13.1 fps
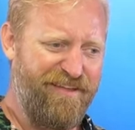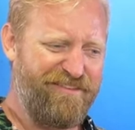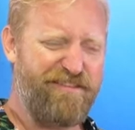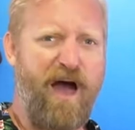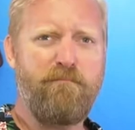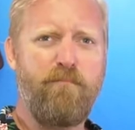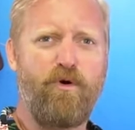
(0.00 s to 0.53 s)

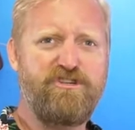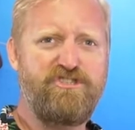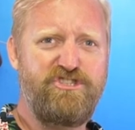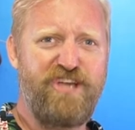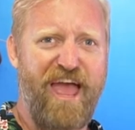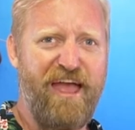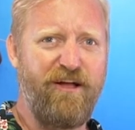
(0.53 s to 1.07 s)
Got more
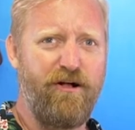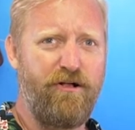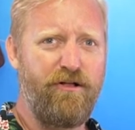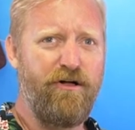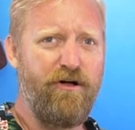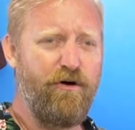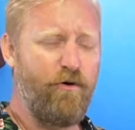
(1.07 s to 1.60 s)
jangle
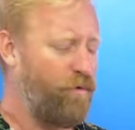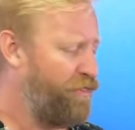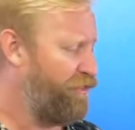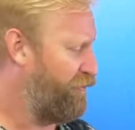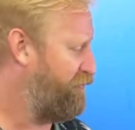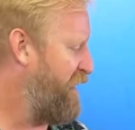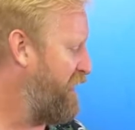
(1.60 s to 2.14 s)
with
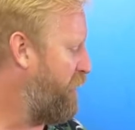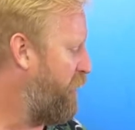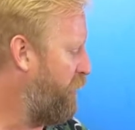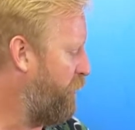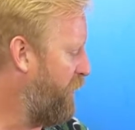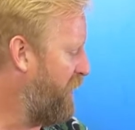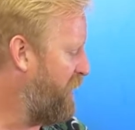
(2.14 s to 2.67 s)
the FET all
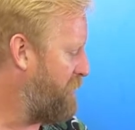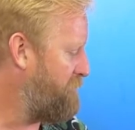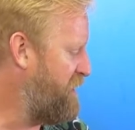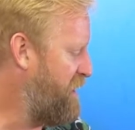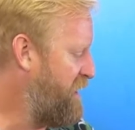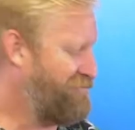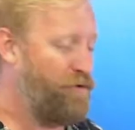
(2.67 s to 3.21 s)
the way up.
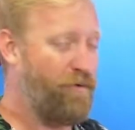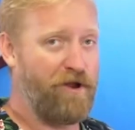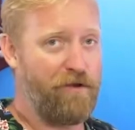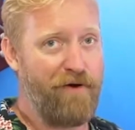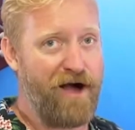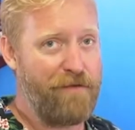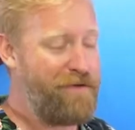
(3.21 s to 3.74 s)
If you want
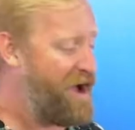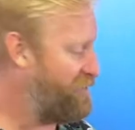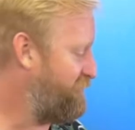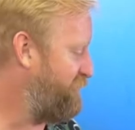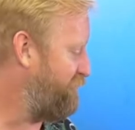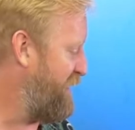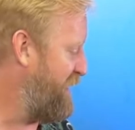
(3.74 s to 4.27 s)
to bypass
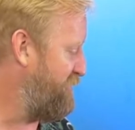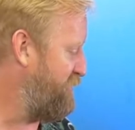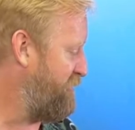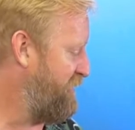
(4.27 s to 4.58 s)
the FET, there